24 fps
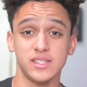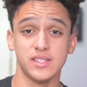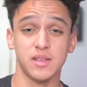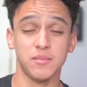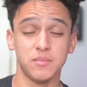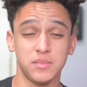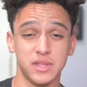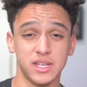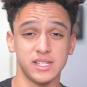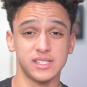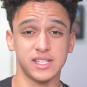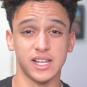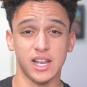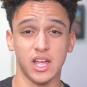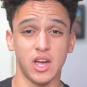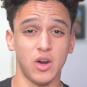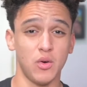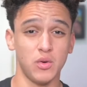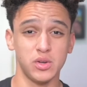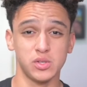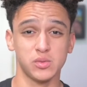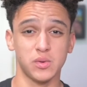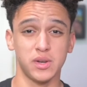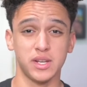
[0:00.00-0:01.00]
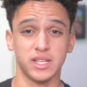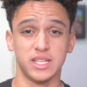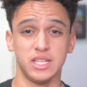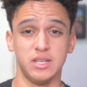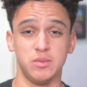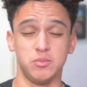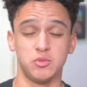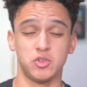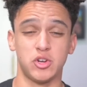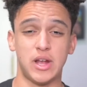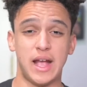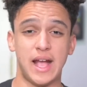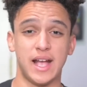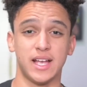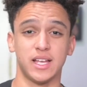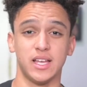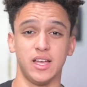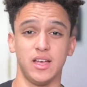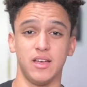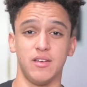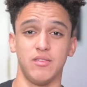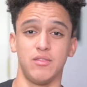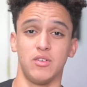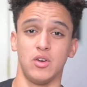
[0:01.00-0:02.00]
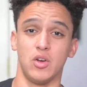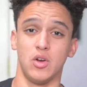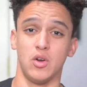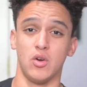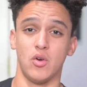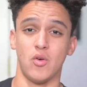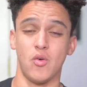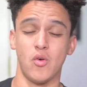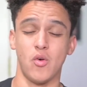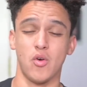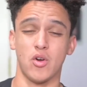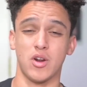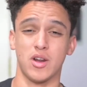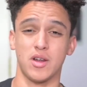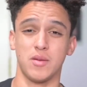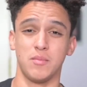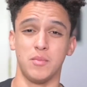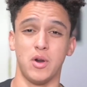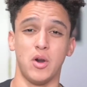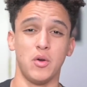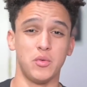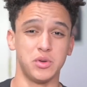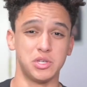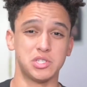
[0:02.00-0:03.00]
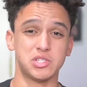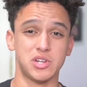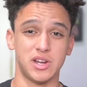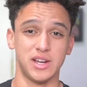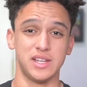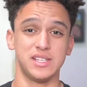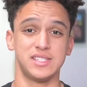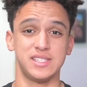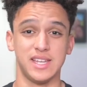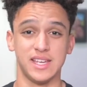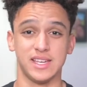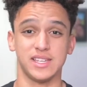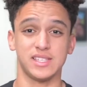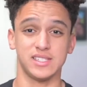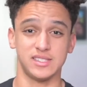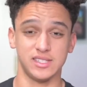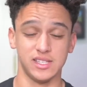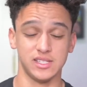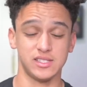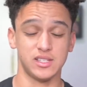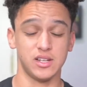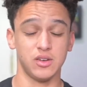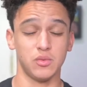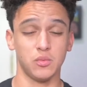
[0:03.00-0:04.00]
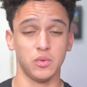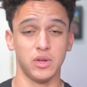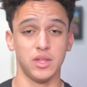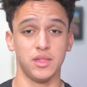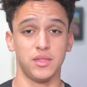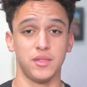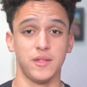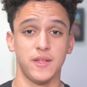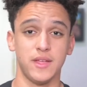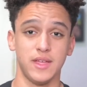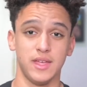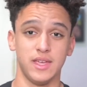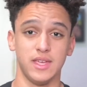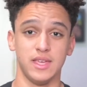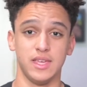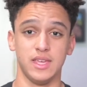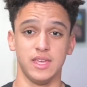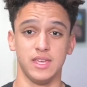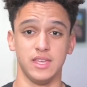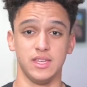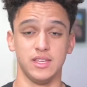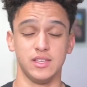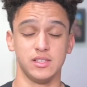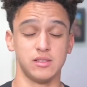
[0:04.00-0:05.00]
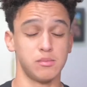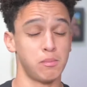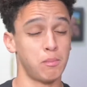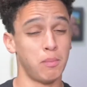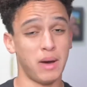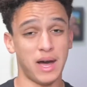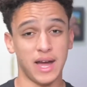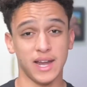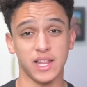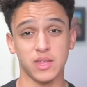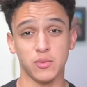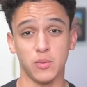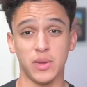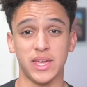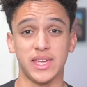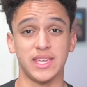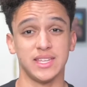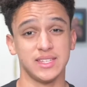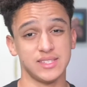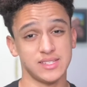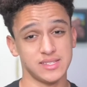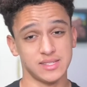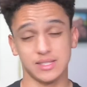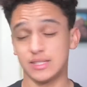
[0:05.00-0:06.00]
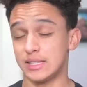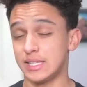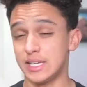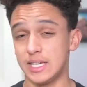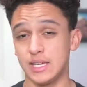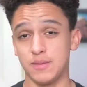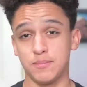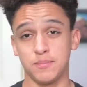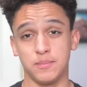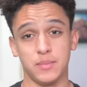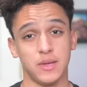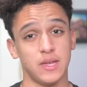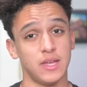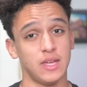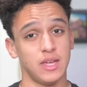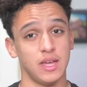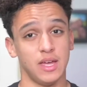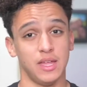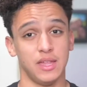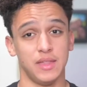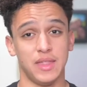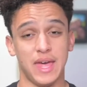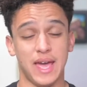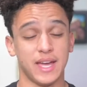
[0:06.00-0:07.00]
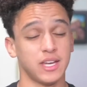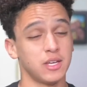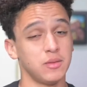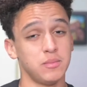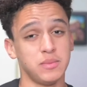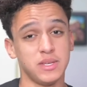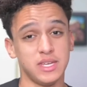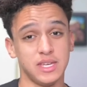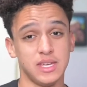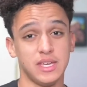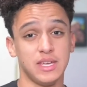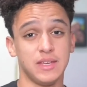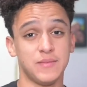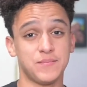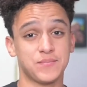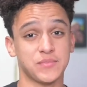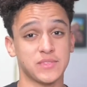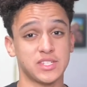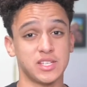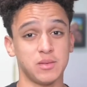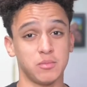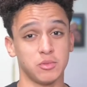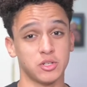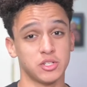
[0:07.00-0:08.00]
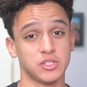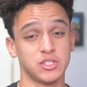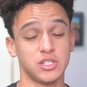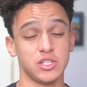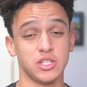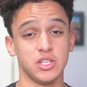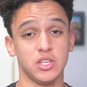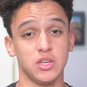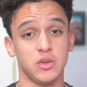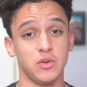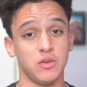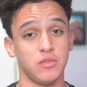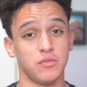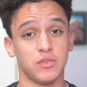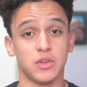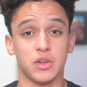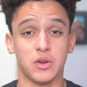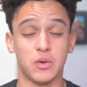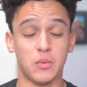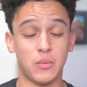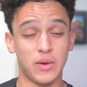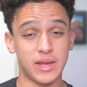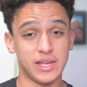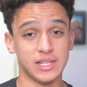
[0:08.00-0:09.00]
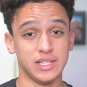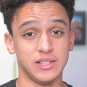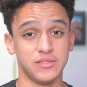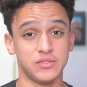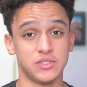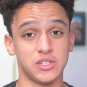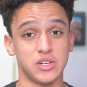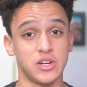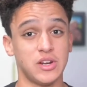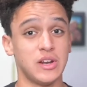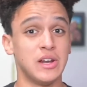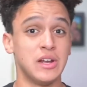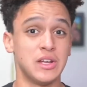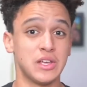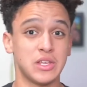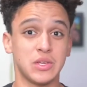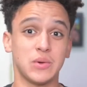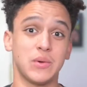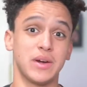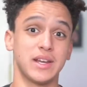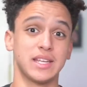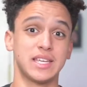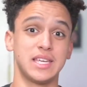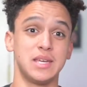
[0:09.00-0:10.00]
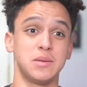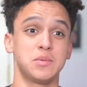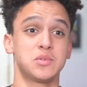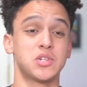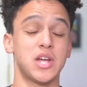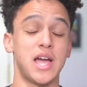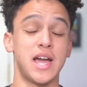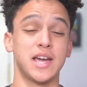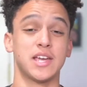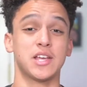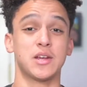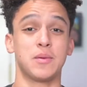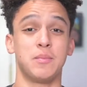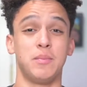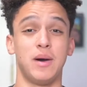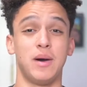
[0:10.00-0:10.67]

some things that I always want to keep track of or I'm always trying to stay consistent with is body weight and sleep. That could be similar to you if you're a weightlifter. You want to keep track of your